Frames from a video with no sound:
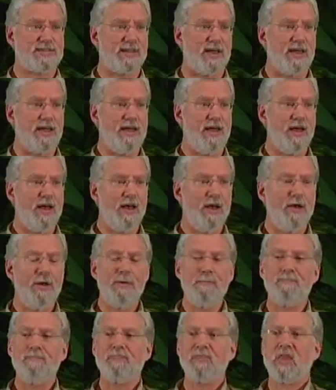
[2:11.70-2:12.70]
say,
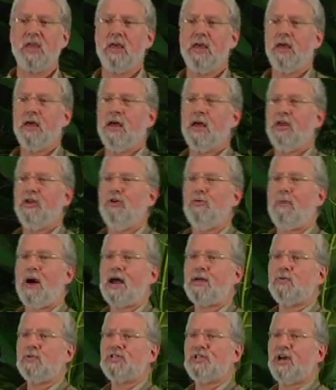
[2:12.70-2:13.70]
your
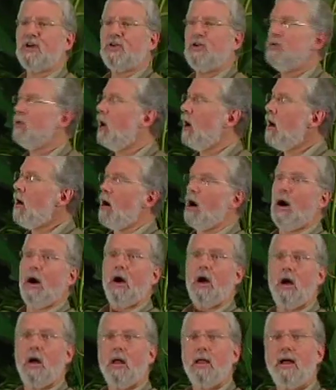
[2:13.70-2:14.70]
mind will tell you, oh,
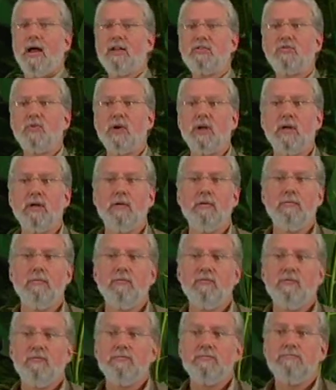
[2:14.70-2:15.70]
that's what
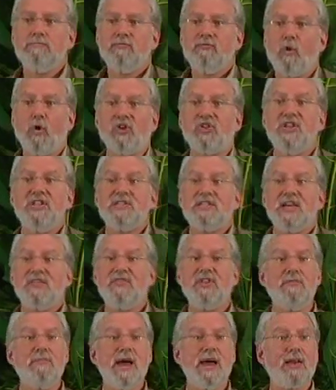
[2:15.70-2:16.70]

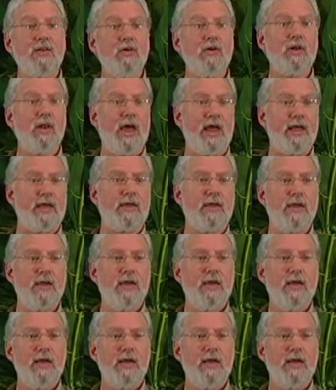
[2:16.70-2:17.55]
1470 man looked like.